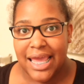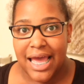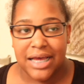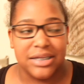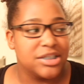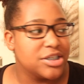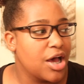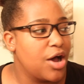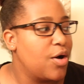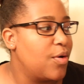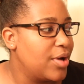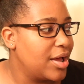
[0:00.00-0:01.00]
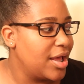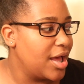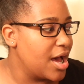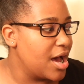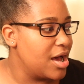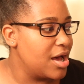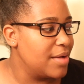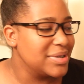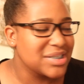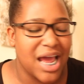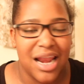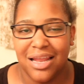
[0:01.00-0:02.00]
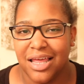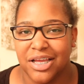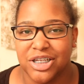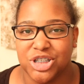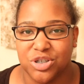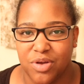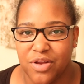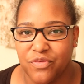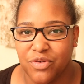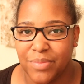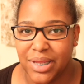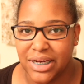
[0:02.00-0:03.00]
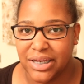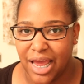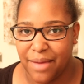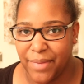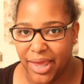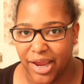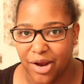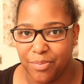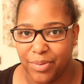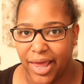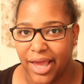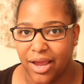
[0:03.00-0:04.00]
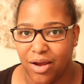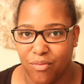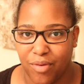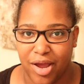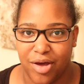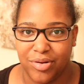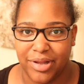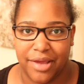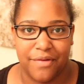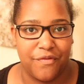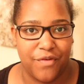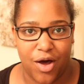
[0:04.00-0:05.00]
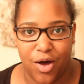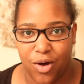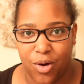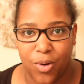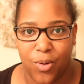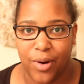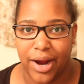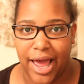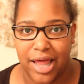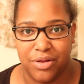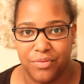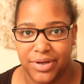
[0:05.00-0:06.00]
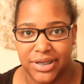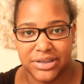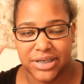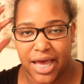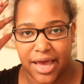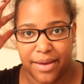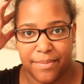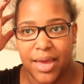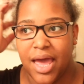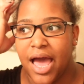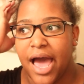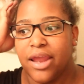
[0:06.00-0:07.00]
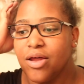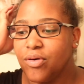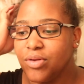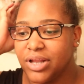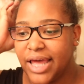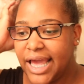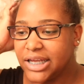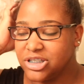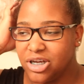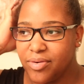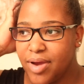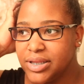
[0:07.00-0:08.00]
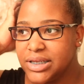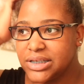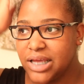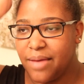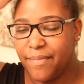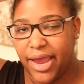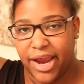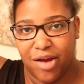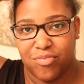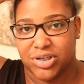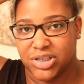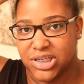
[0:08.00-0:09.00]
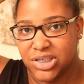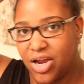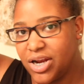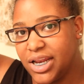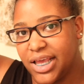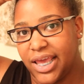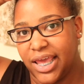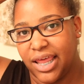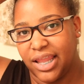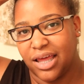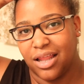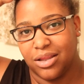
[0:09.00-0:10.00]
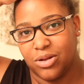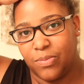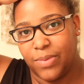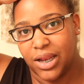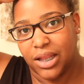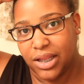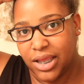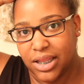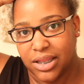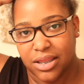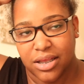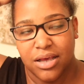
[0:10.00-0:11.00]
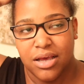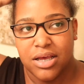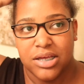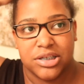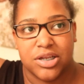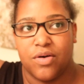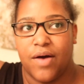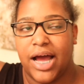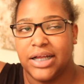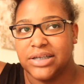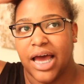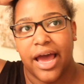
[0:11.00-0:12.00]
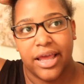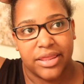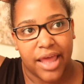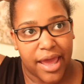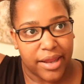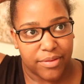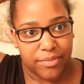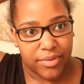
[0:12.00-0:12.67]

yeah, so it's kind of like a trend for me to dye my hair black around like fall or Halloween time. I know last year around this time my hair was just starting to get like a little bit of length, so I dyed that.